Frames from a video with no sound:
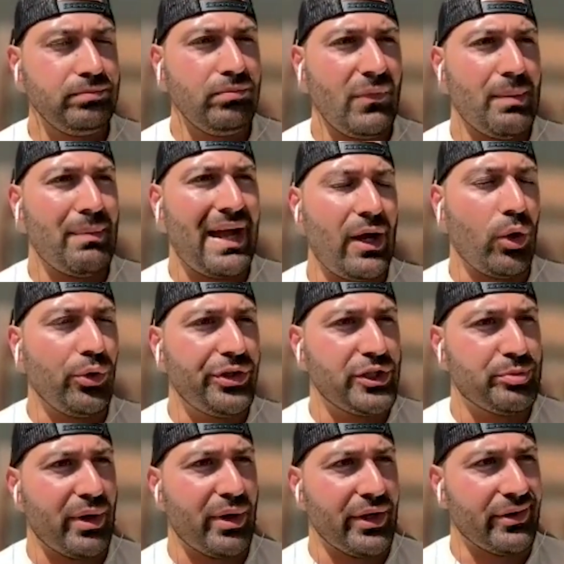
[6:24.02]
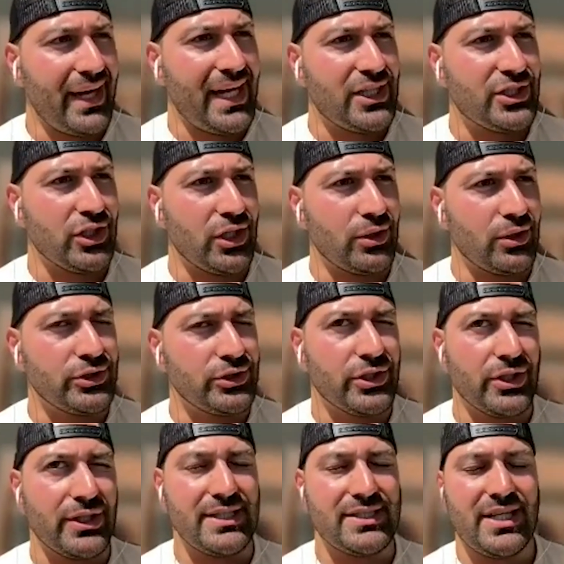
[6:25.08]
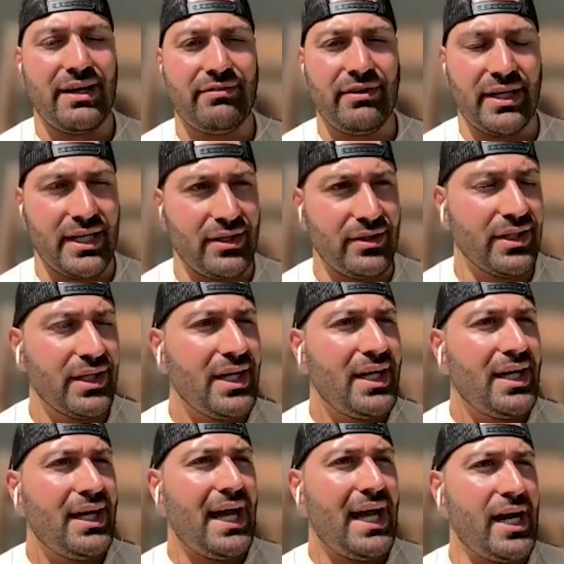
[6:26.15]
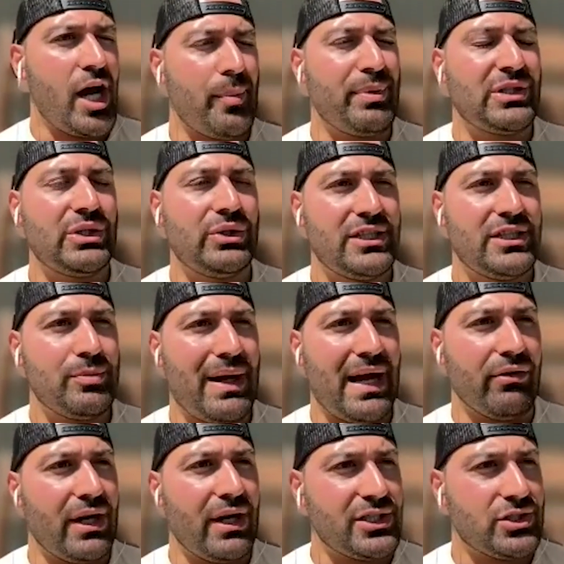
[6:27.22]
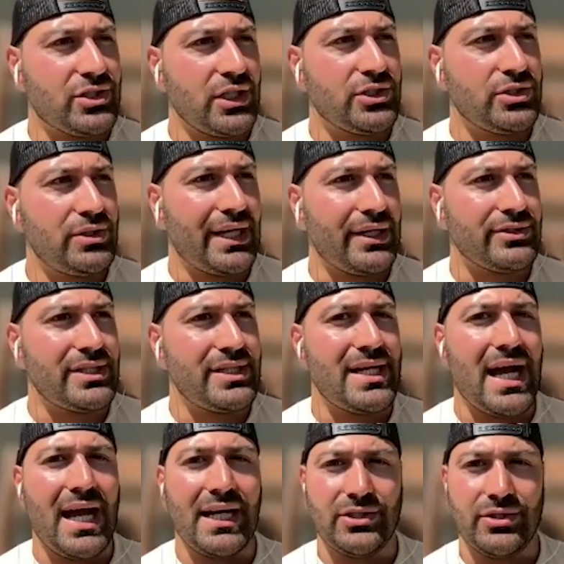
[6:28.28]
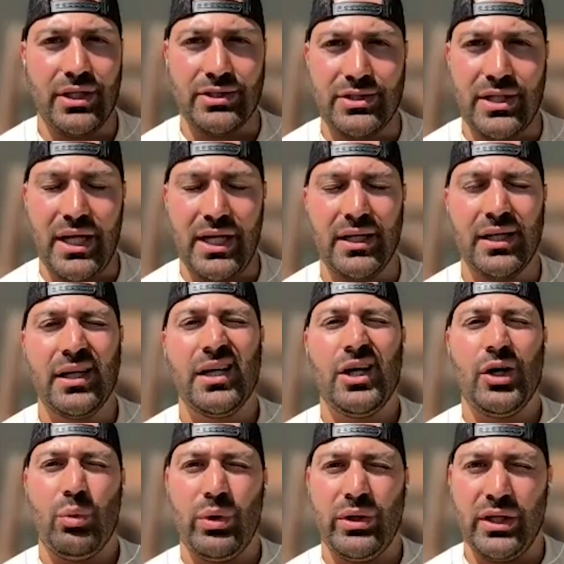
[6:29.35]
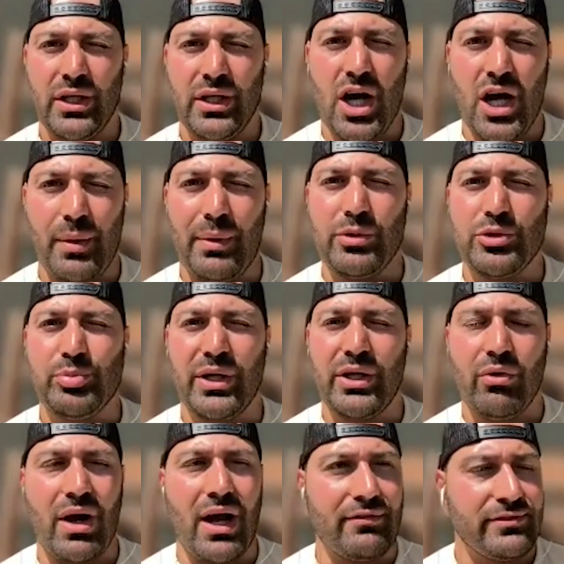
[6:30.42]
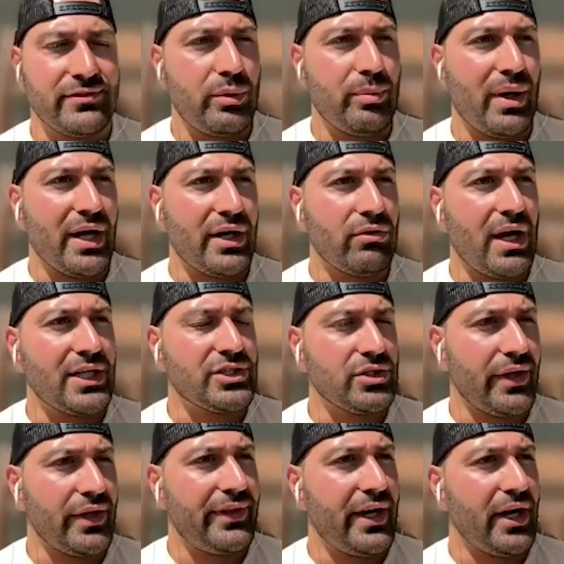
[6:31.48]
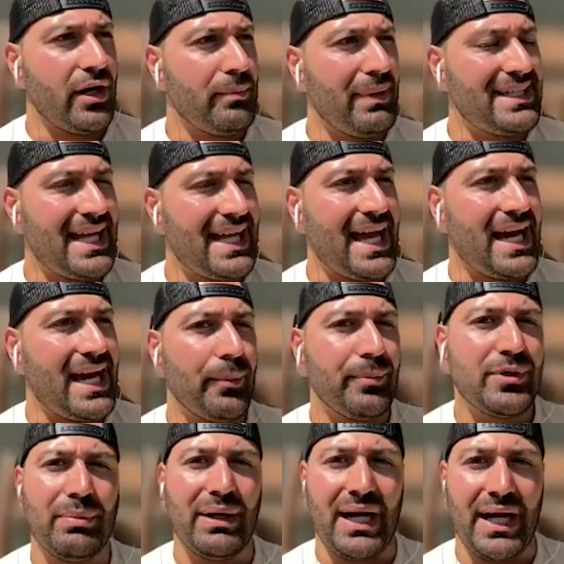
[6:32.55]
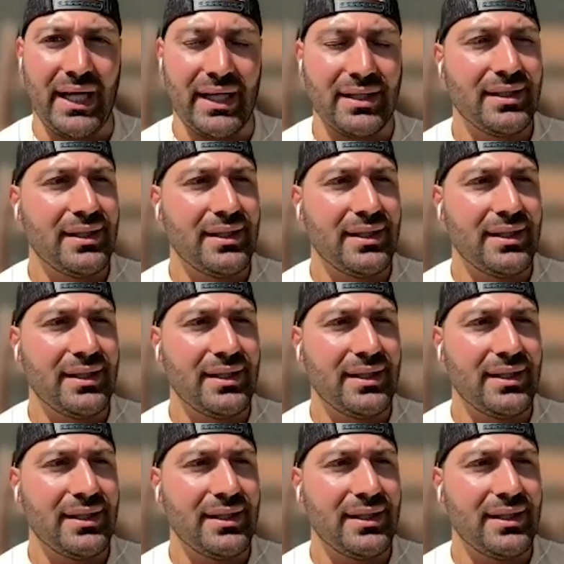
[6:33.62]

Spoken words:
my oldest brother, Angelo, who's 37 now, had an opportunity to buy a restaurant 2009, 2008, when the economy was pretty rough. So we bought a restaurant there. My dad helped him buy it.